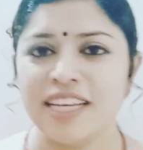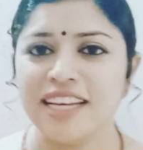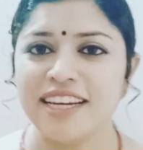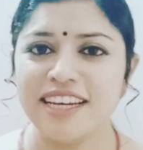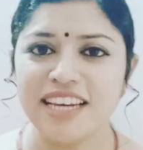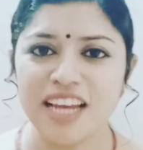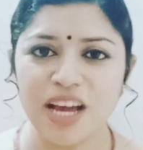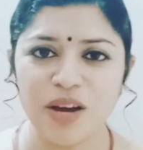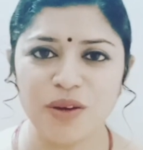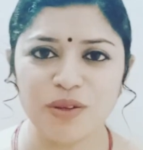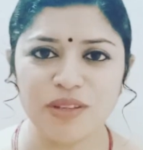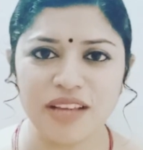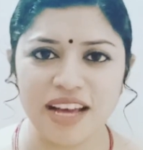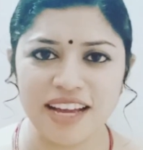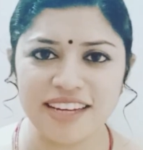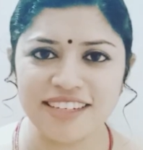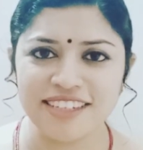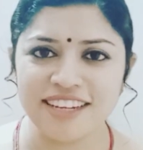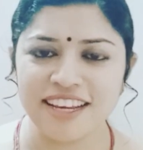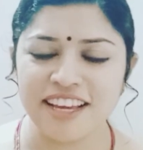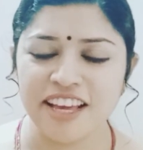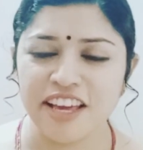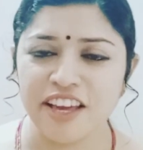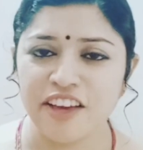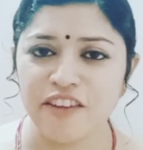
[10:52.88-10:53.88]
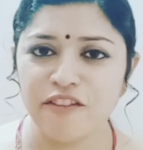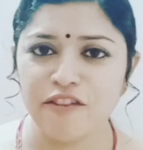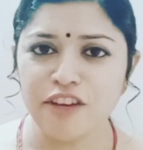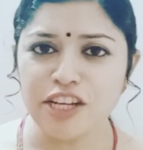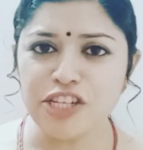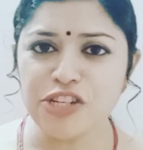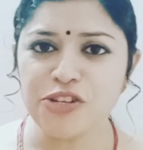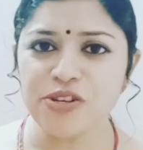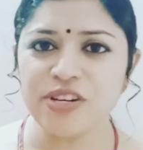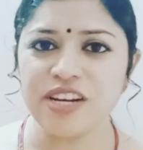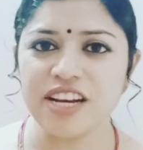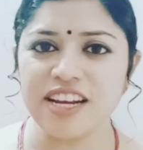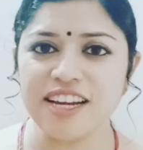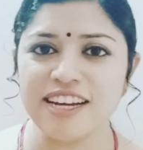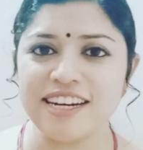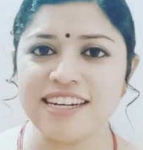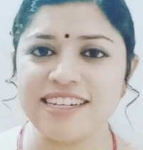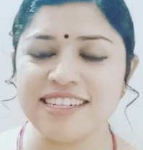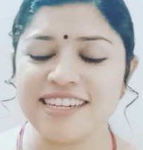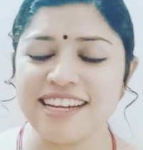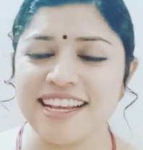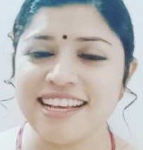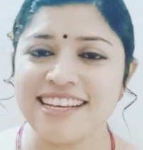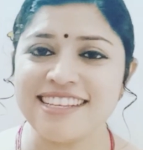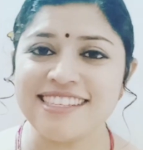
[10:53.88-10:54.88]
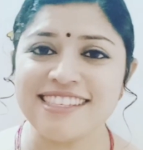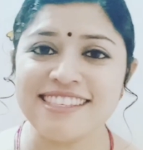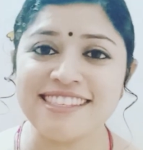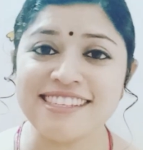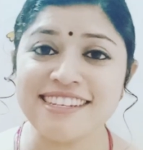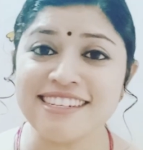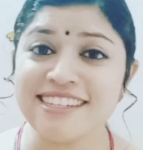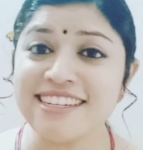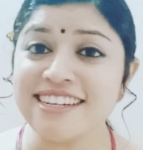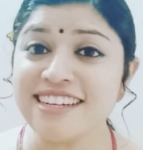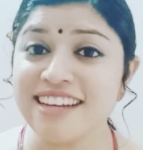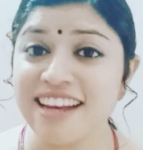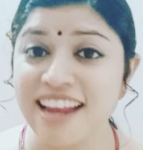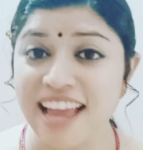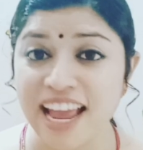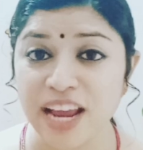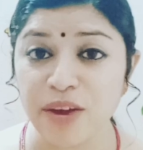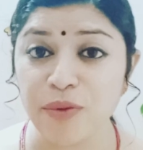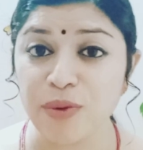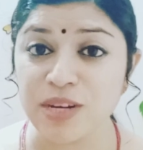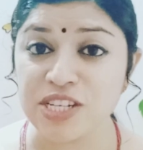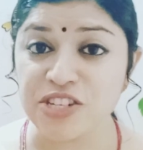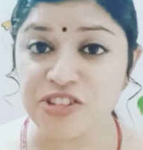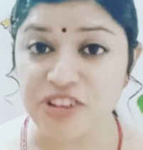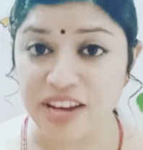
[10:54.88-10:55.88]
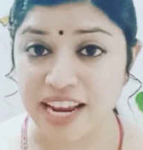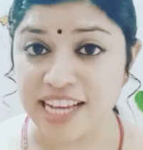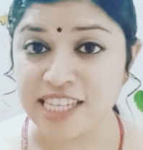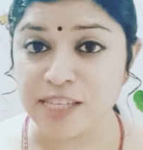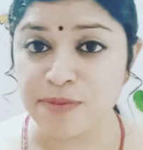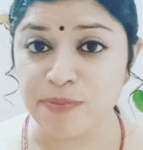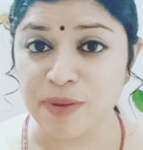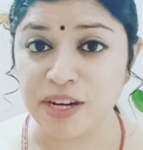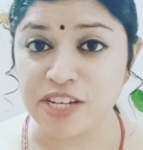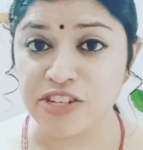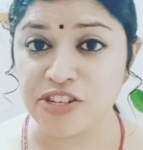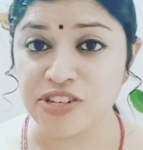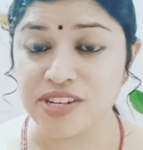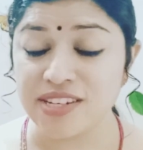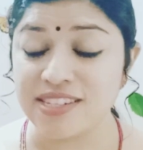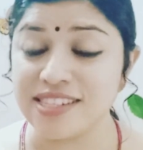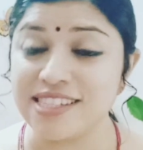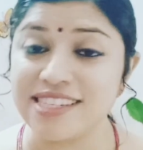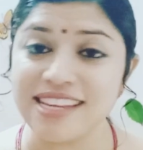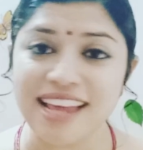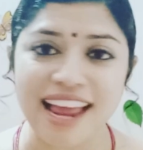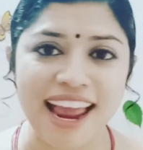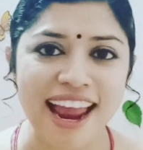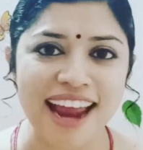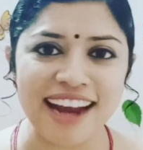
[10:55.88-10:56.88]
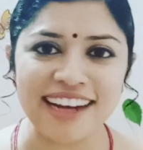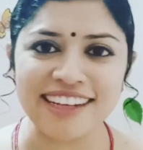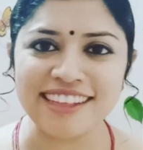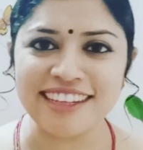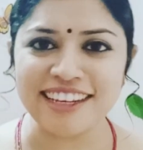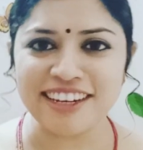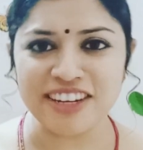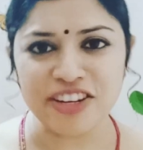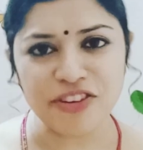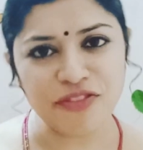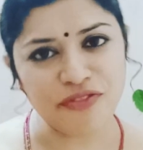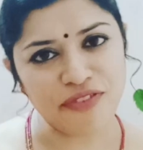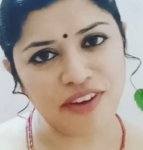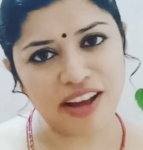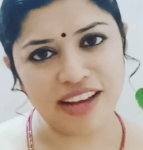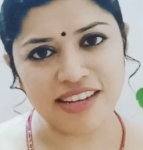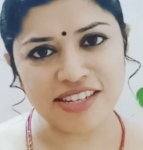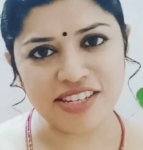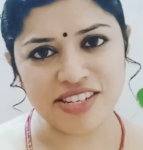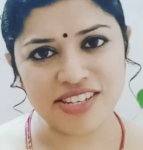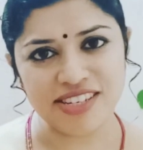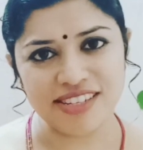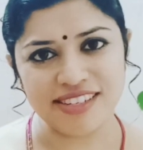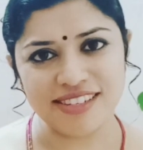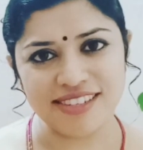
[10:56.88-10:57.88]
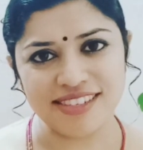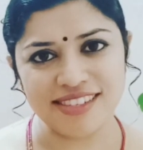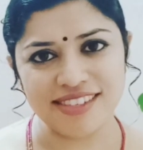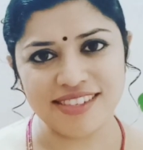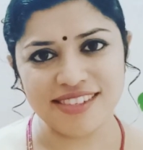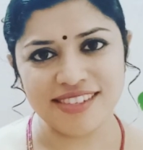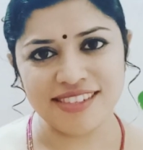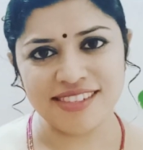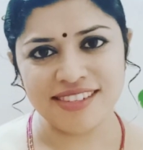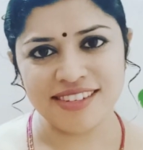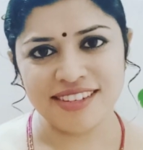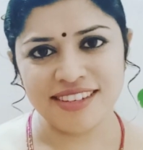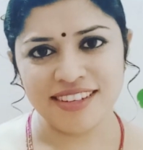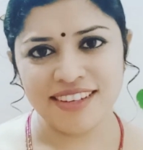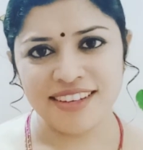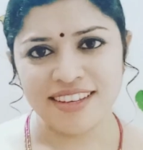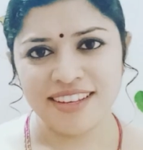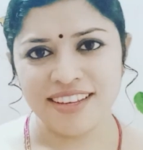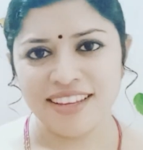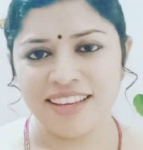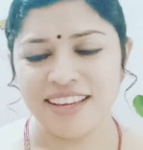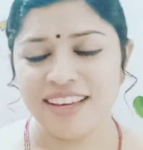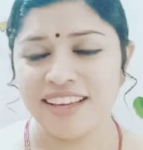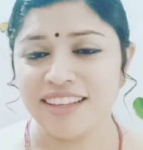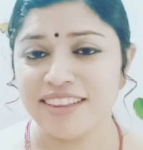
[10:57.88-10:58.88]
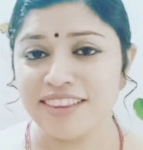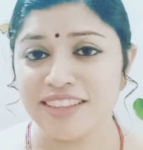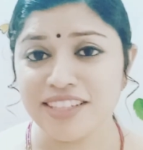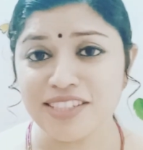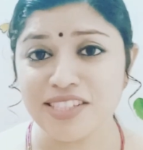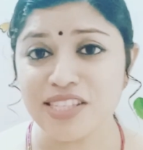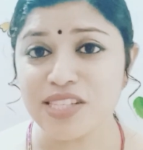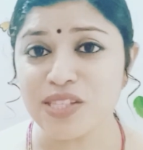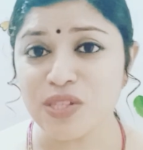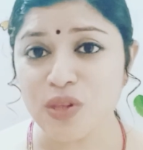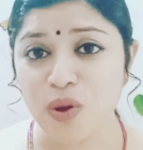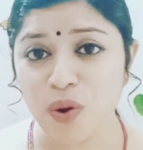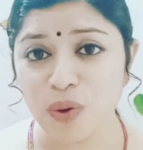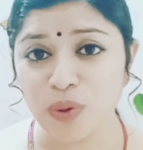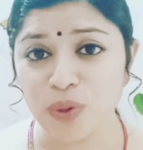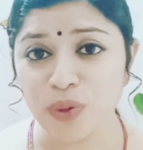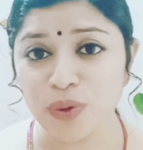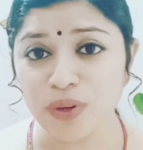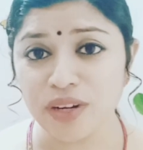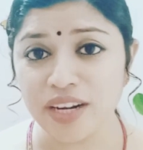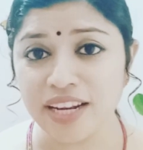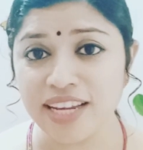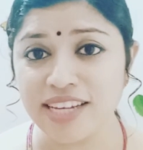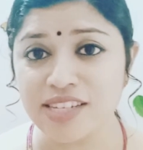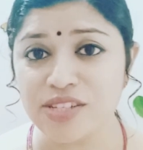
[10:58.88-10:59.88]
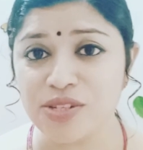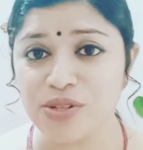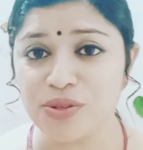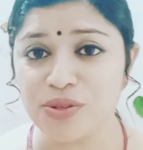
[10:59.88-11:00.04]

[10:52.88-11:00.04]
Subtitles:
Now that we should learn certain language expressions and their functions. This is not only